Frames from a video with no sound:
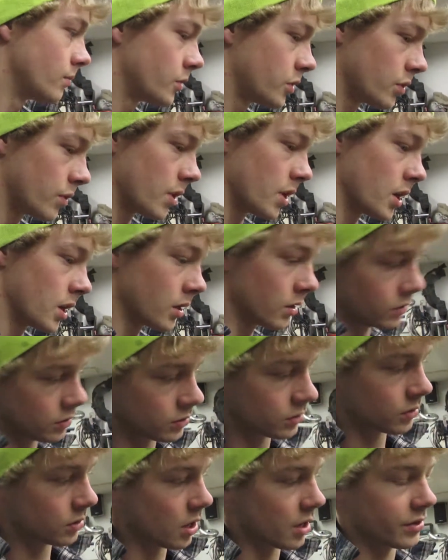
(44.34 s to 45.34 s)
So I
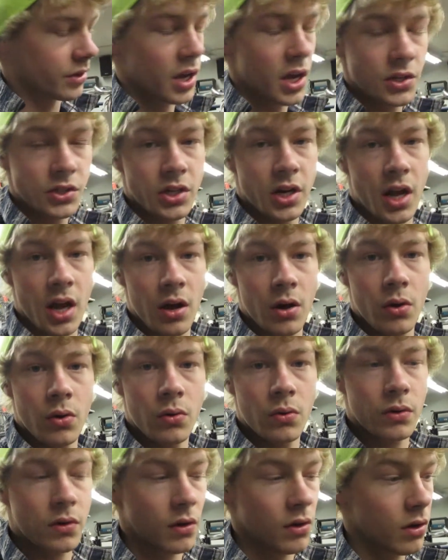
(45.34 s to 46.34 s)
got the engine
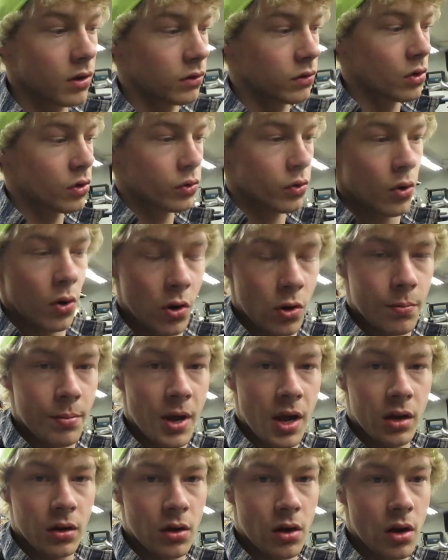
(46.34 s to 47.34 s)
out, took the oil
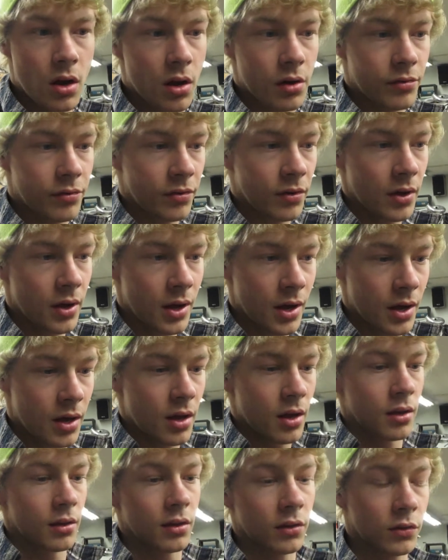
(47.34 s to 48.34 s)
pan off.
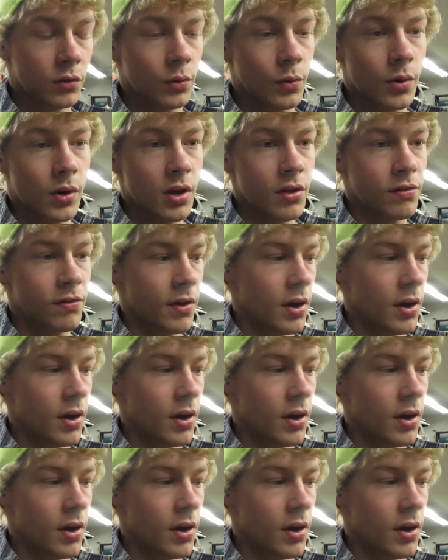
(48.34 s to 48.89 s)
This is what I